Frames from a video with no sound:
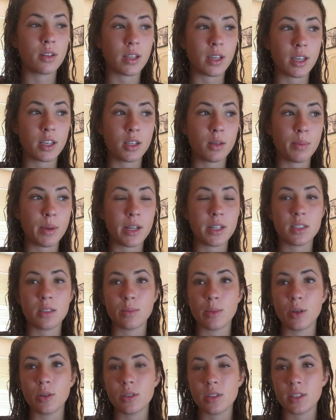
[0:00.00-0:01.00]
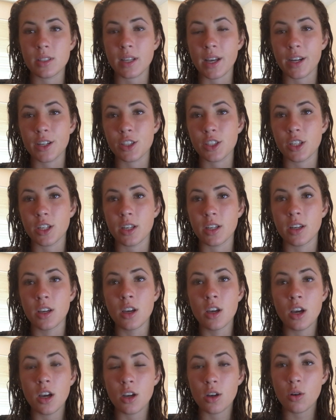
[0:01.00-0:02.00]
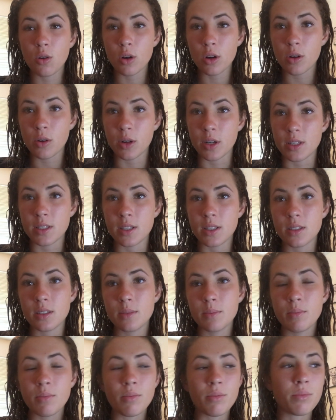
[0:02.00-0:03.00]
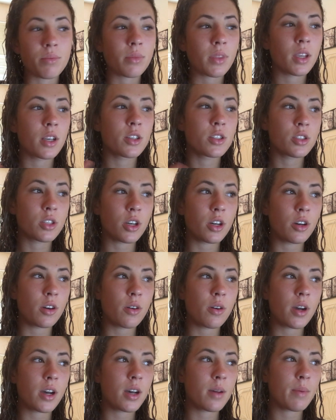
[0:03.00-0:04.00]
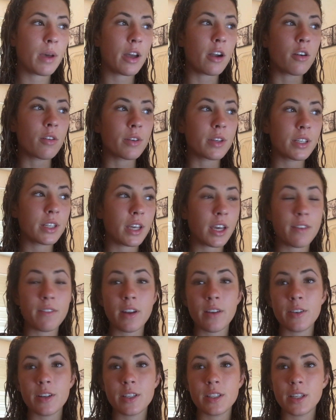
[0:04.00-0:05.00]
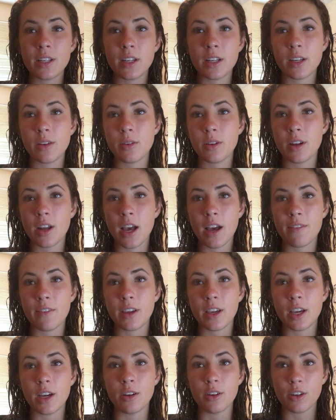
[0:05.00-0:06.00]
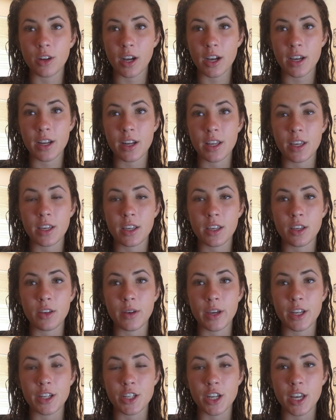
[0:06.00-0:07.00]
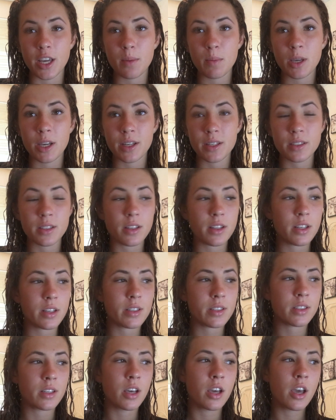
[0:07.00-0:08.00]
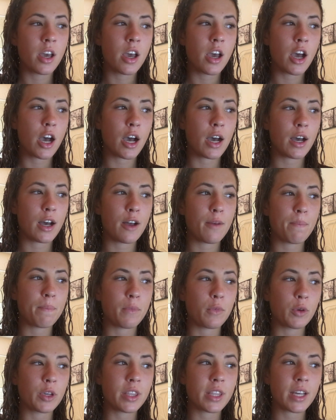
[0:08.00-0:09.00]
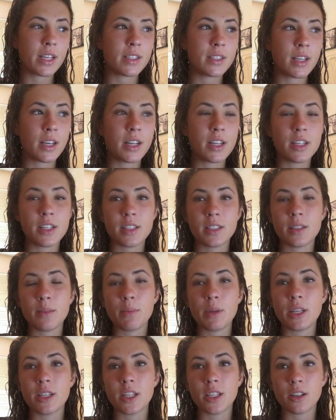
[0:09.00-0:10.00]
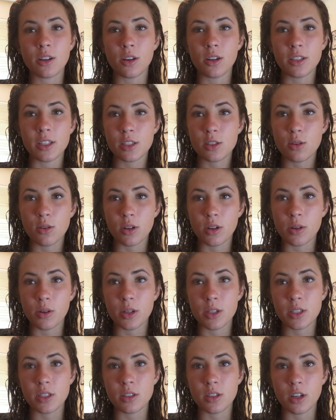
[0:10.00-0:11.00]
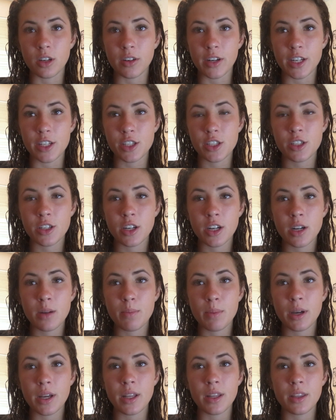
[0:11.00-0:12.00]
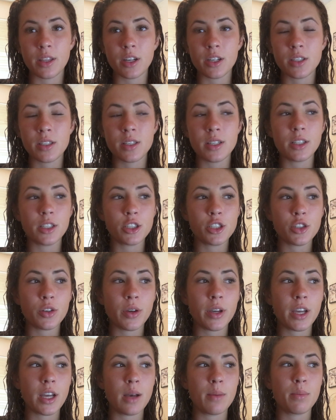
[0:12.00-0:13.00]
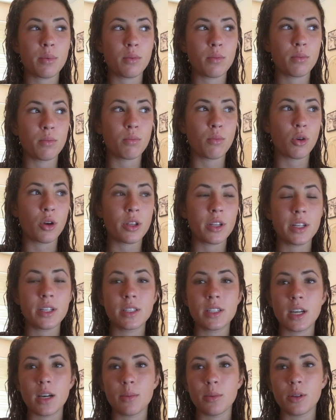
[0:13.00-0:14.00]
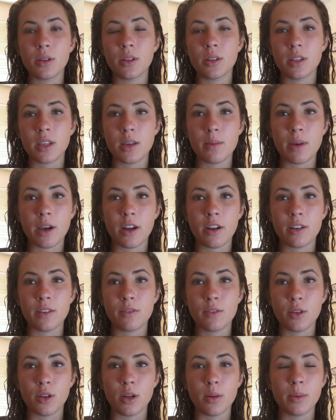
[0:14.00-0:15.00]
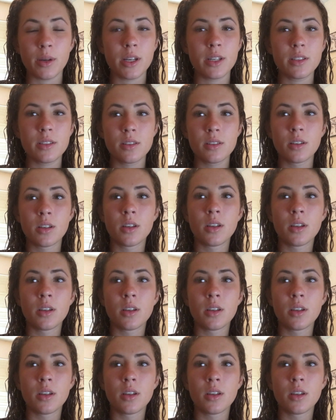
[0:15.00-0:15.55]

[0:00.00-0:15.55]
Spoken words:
the kill pens the most is actually quarter horses. So I've never seen anyone having outcry at AQHA because of this. With that said, it doesn't mean that all these quarter horses are registered, but they're still showing up more than double the amount of thoroughbreds.